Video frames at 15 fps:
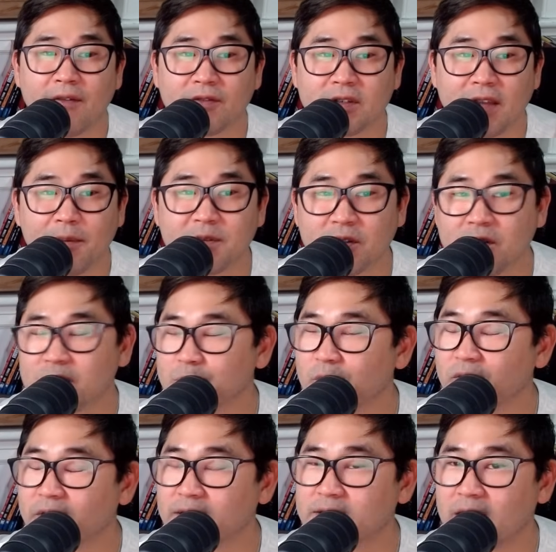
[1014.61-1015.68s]
Neptune is
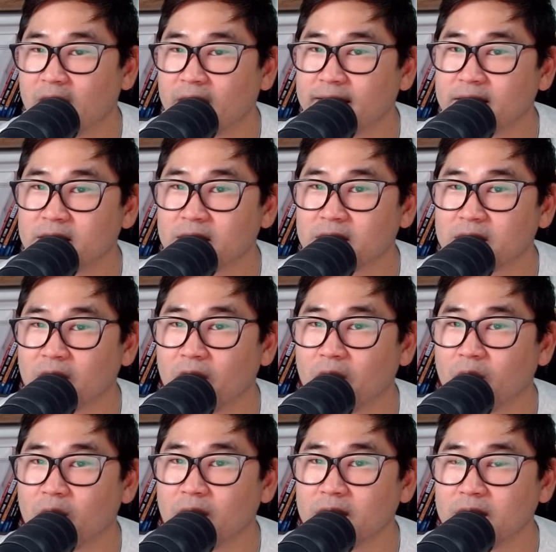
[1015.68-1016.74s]
moving into Aries. So